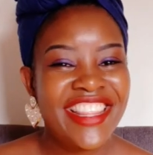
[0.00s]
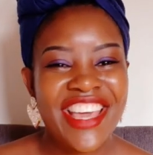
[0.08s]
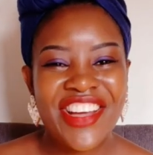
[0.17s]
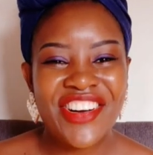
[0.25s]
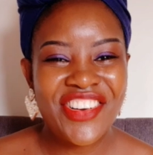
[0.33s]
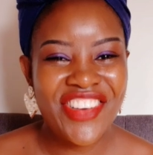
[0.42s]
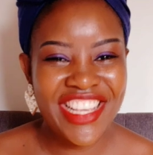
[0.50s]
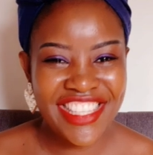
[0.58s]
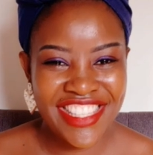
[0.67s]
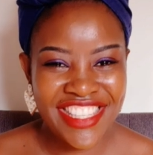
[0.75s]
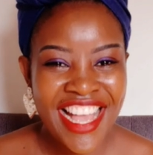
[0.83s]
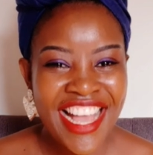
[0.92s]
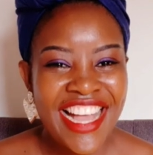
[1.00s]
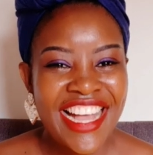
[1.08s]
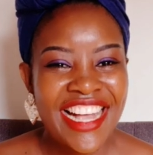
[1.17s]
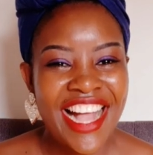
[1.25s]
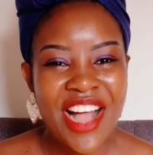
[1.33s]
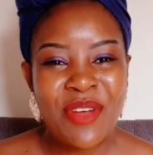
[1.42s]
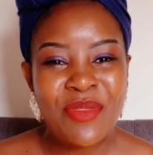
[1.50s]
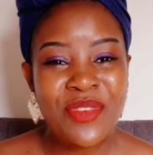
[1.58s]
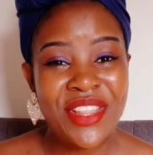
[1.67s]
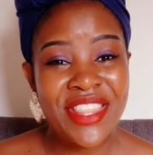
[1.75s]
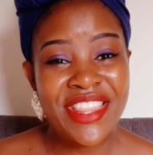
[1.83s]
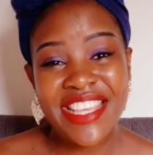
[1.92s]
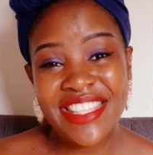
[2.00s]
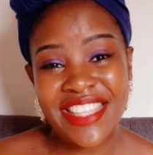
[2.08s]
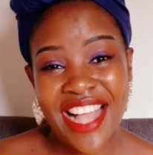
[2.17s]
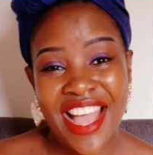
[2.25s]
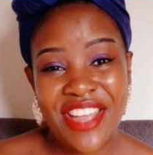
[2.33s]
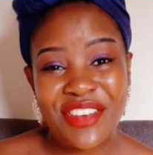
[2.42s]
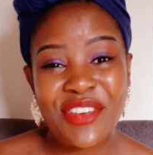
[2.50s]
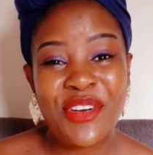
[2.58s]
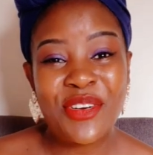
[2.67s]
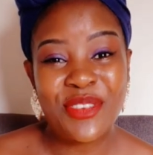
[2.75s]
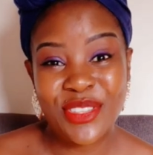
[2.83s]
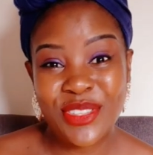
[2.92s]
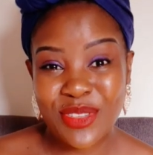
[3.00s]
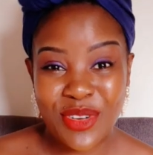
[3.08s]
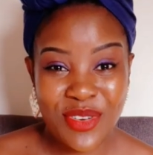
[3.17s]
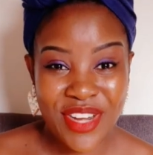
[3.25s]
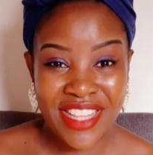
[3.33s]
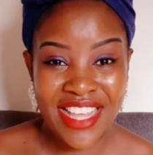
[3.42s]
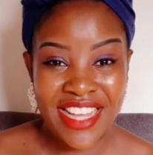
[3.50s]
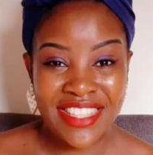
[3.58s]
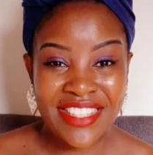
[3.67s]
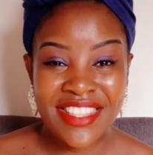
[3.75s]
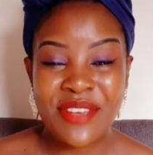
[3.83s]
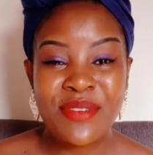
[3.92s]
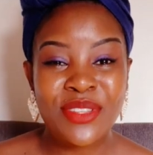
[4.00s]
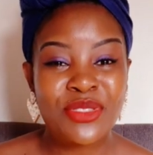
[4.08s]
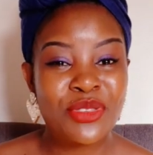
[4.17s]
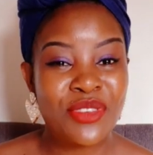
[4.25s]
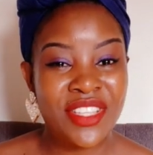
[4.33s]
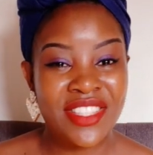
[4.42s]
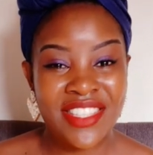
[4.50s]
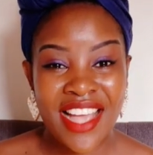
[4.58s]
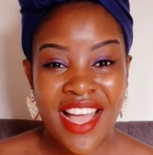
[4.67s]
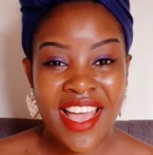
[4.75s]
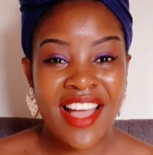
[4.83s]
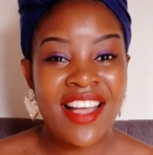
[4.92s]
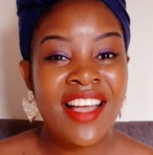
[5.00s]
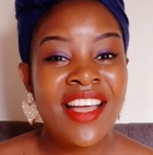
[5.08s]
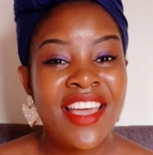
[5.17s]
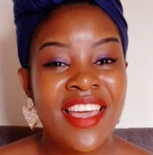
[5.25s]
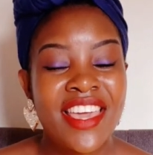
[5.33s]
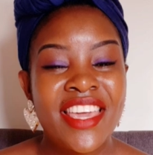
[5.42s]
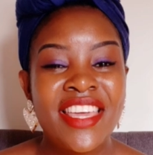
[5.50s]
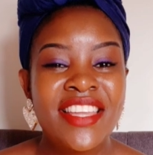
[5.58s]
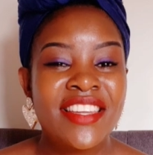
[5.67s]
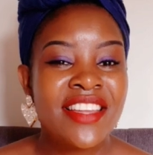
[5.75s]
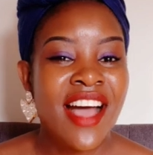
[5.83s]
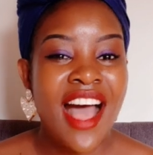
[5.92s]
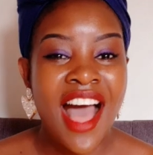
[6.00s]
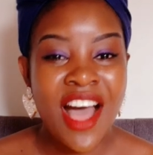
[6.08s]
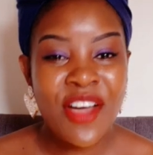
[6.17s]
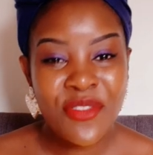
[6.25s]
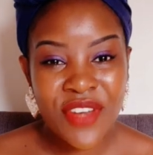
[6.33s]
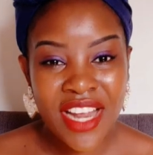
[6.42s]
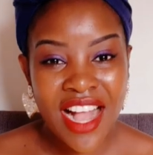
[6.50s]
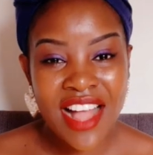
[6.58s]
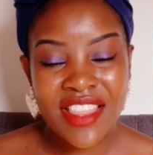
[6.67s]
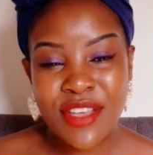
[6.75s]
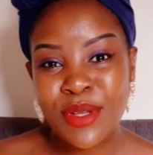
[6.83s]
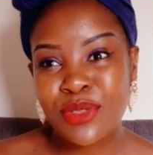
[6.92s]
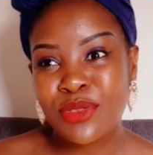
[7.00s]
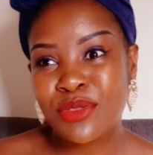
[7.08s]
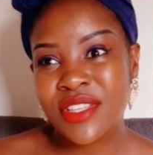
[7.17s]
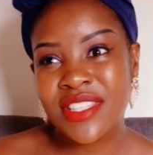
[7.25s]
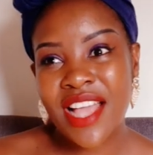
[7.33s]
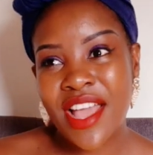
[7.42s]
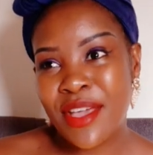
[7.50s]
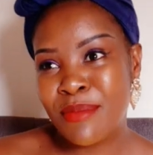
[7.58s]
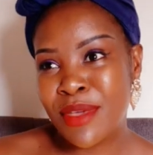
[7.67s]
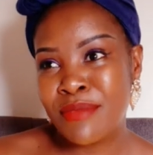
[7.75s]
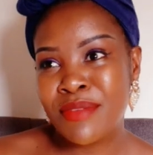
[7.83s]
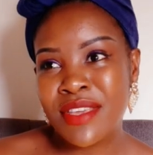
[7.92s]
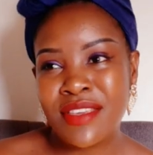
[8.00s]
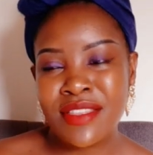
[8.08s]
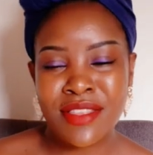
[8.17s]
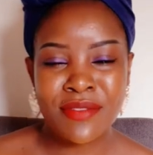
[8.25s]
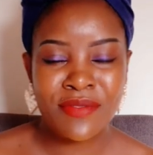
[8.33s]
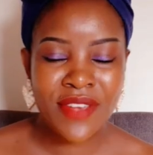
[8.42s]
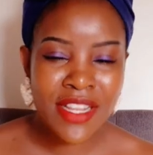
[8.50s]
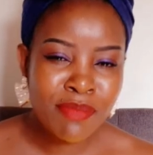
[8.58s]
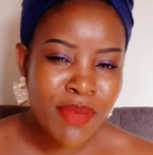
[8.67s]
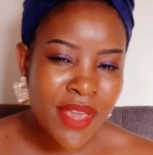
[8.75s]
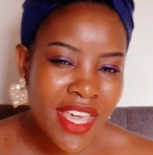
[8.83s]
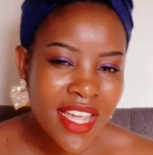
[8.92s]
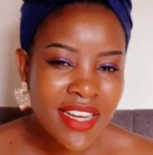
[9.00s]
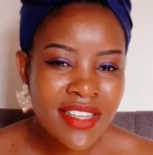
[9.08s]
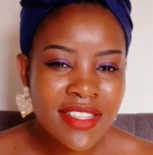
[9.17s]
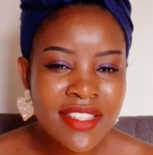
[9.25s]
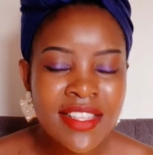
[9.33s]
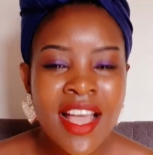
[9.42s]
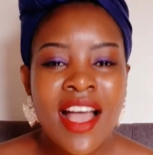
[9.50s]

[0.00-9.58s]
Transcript: they always come with this kind of a story that they want to retire in Africa, they want to retire maybe in the Philippines,